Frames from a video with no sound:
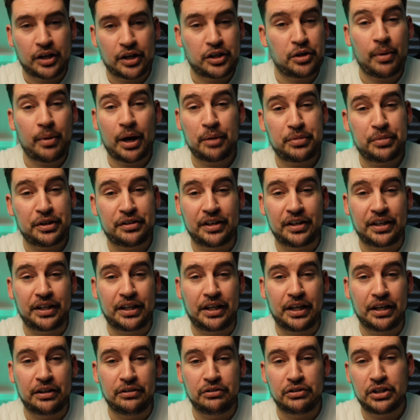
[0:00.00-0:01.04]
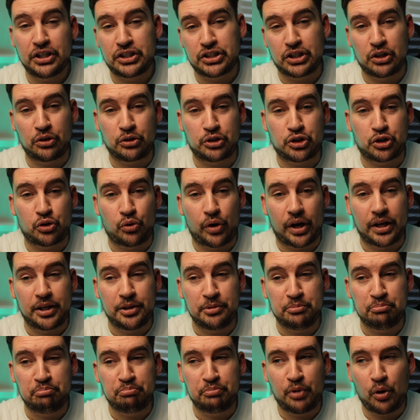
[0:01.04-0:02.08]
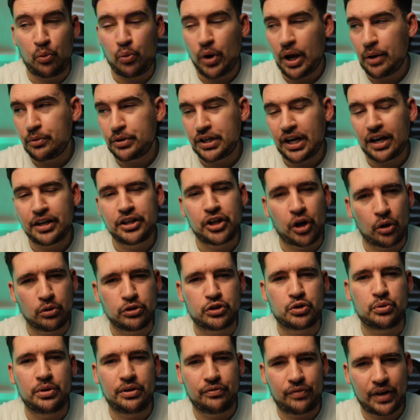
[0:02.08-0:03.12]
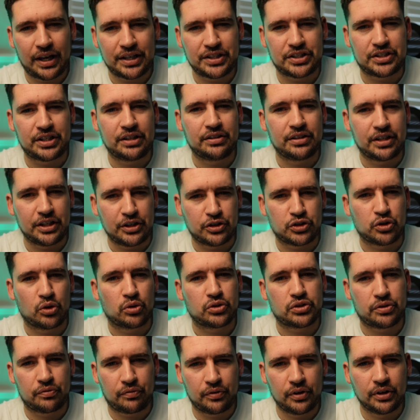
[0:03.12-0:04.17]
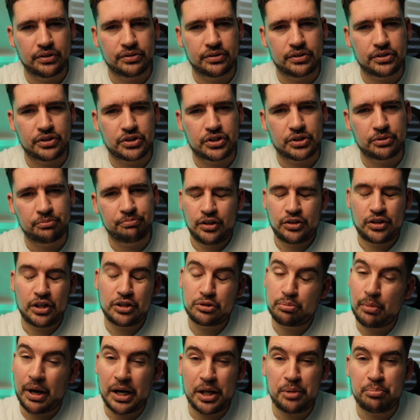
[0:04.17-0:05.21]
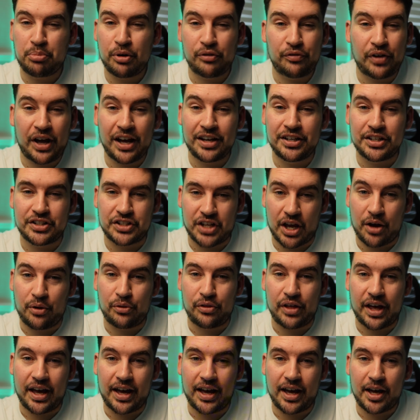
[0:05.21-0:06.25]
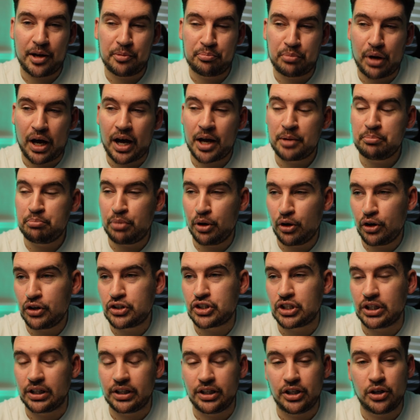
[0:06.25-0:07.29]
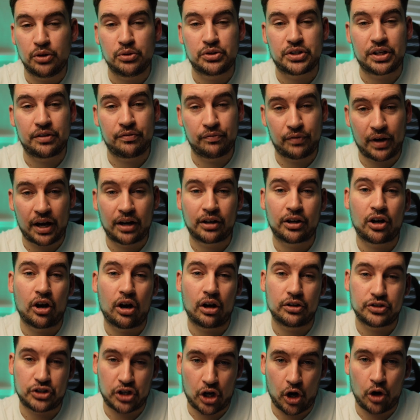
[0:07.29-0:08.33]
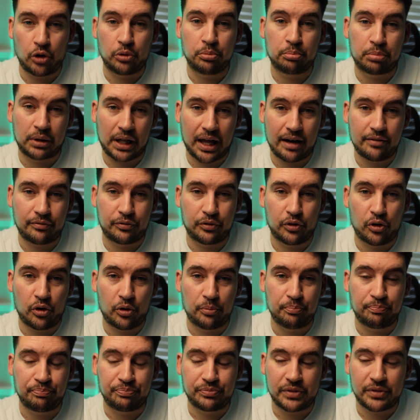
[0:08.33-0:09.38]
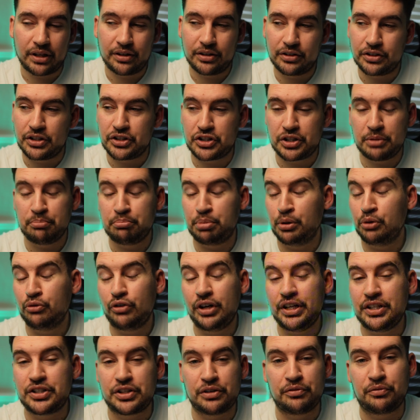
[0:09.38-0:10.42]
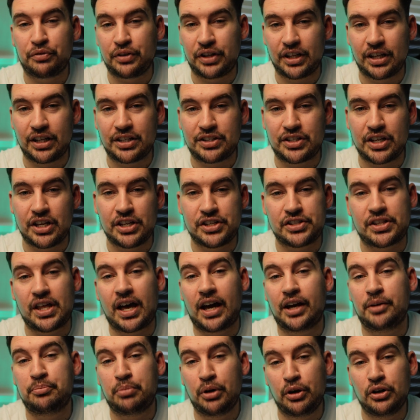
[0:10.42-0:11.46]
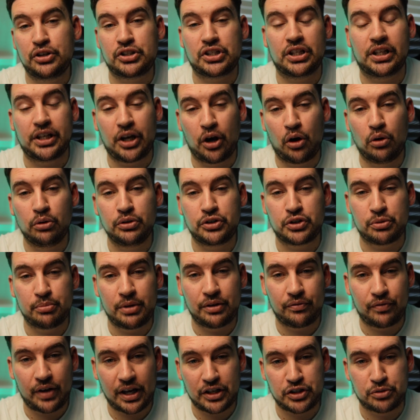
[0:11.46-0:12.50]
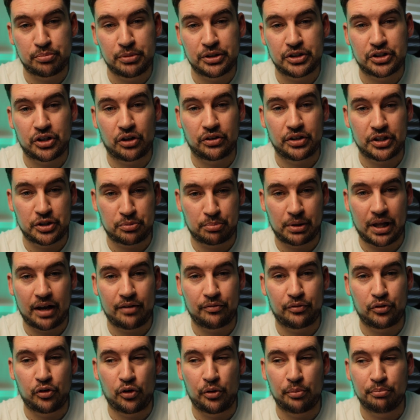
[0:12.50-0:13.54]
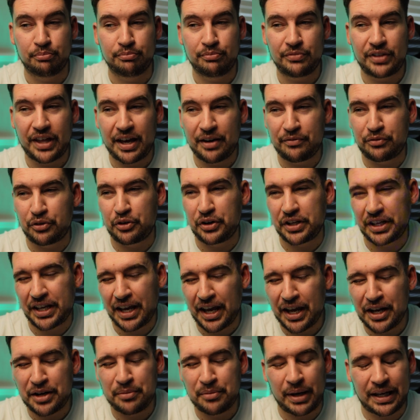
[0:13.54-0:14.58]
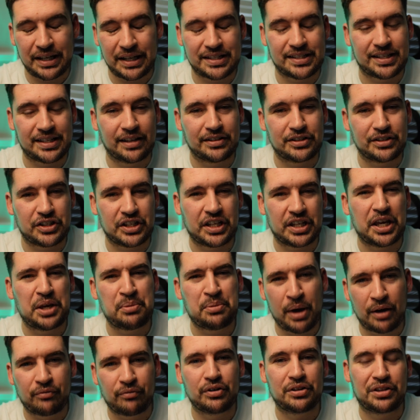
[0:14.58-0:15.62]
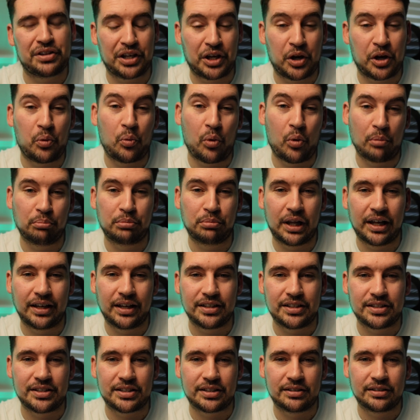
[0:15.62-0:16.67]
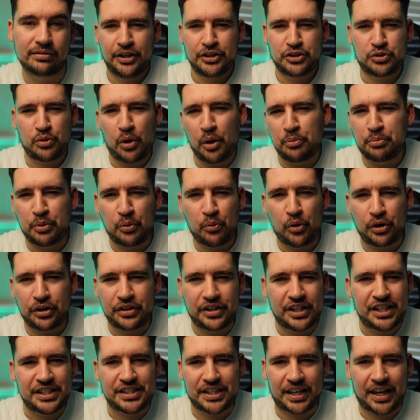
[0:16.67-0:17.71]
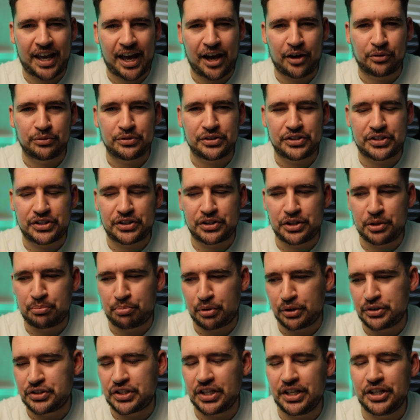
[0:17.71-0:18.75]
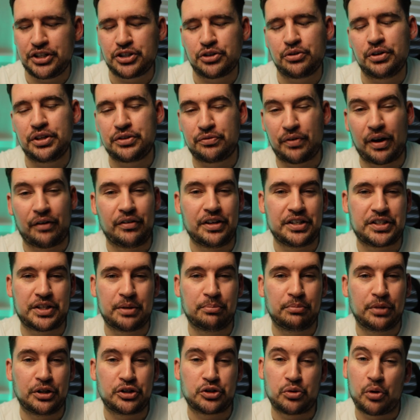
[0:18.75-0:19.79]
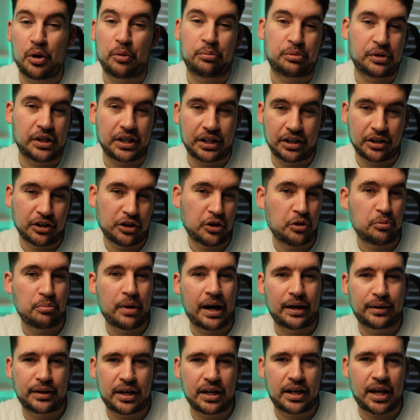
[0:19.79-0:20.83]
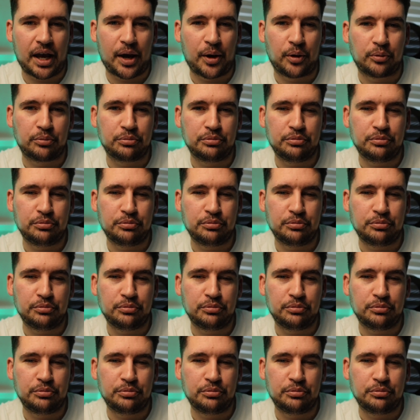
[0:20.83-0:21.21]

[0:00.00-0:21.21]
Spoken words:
you might be thinking, this looks great, but where would I go to invest in these sorts of funds? There's many providers out there, but I'm personally using Vanguard's own platform. The simple reason for this is that I personally hold some investments on this platform, therefore it kind of makes sense to keep everything in one place. To open one of these accounts, the procedure is very similar to opening a new bank account.